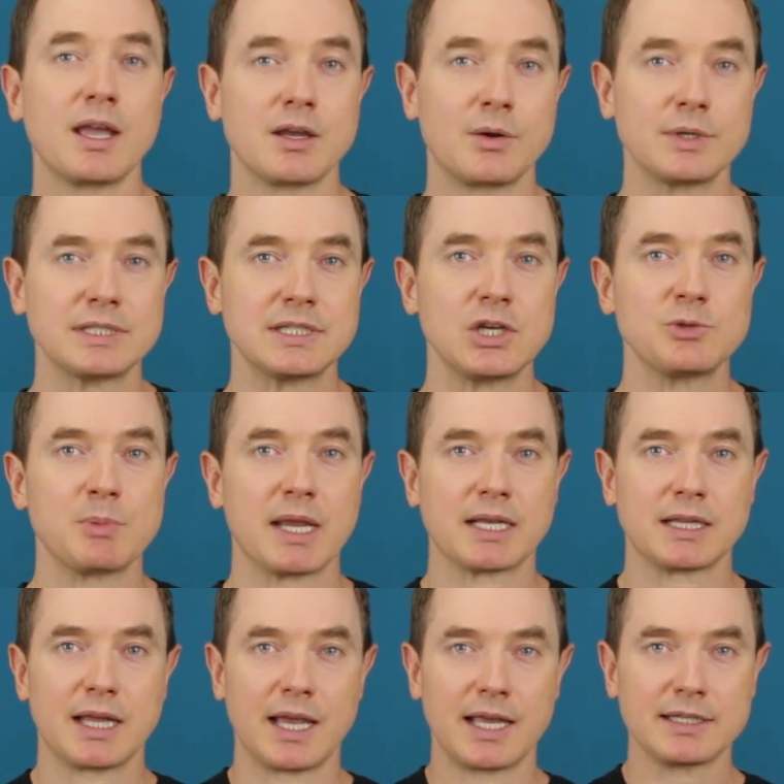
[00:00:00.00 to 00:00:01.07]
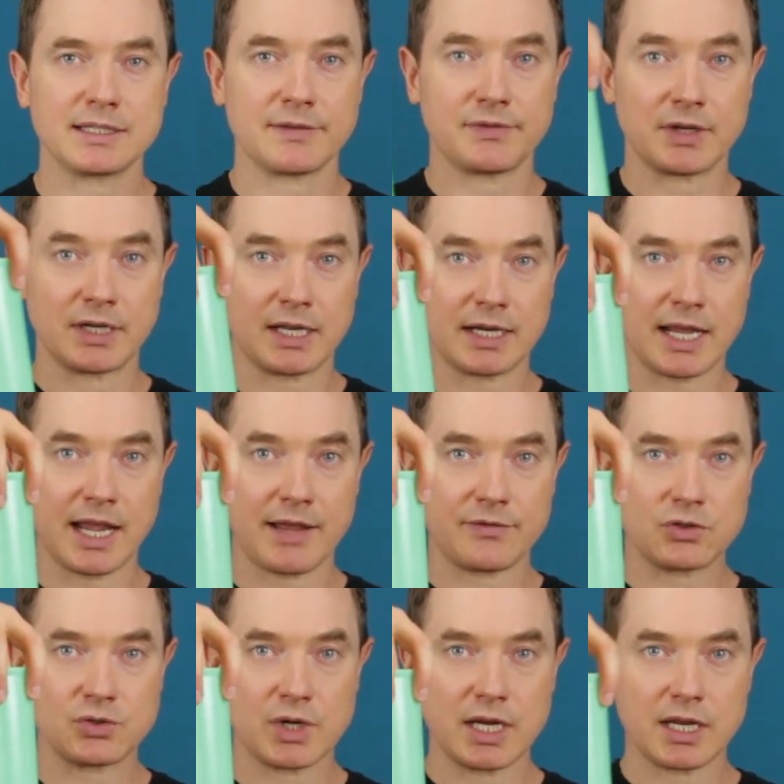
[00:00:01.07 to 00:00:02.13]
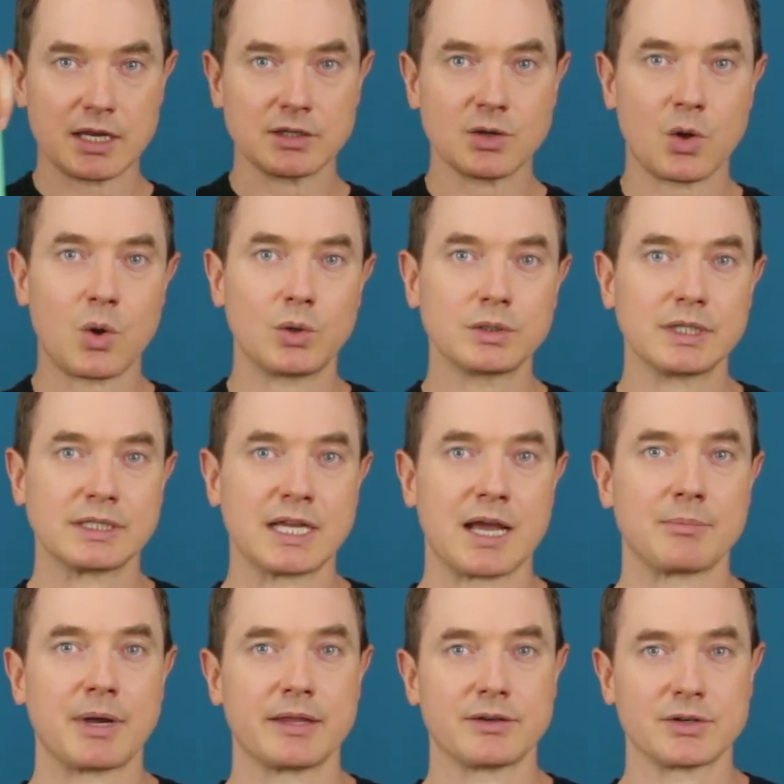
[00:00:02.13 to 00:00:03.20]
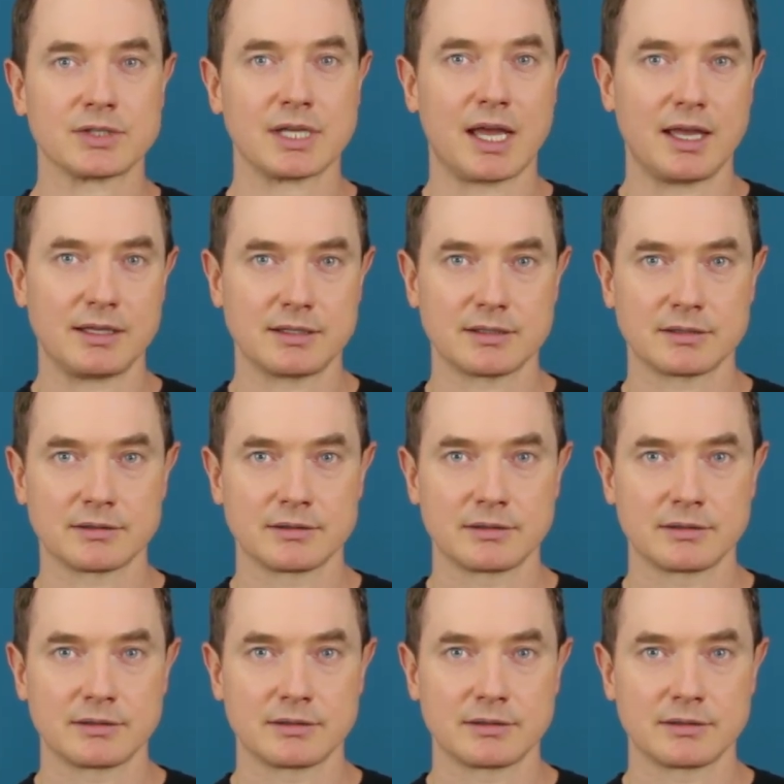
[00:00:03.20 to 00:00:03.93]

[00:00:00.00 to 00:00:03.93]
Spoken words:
I always teach my clients, if they're gonna have a drink, to hold it down by their sides.